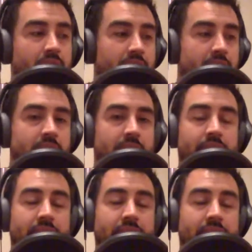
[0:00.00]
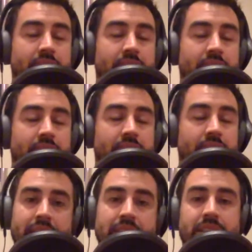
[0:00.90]
And then at the end of this
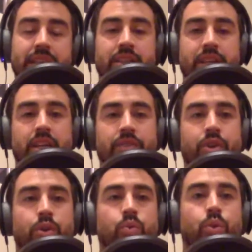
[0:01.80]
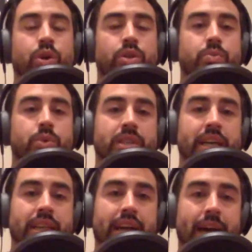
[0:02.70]
second stage of the interview, we'll
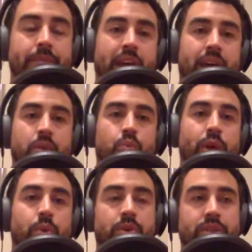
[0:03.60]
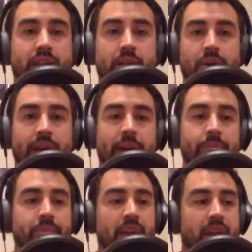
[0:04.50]
take that and we will tell them, okay,
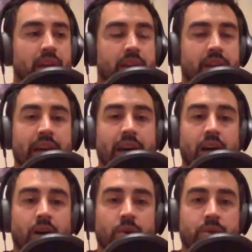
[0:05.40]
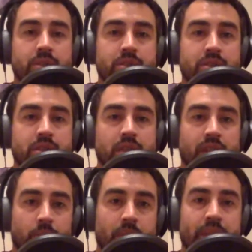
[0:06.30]
now
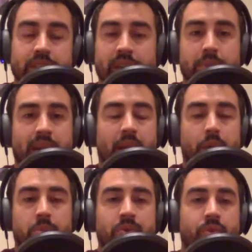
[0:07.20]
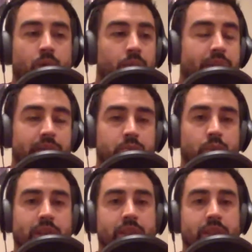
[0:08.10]
we're going to talk about how we move forward. Here's what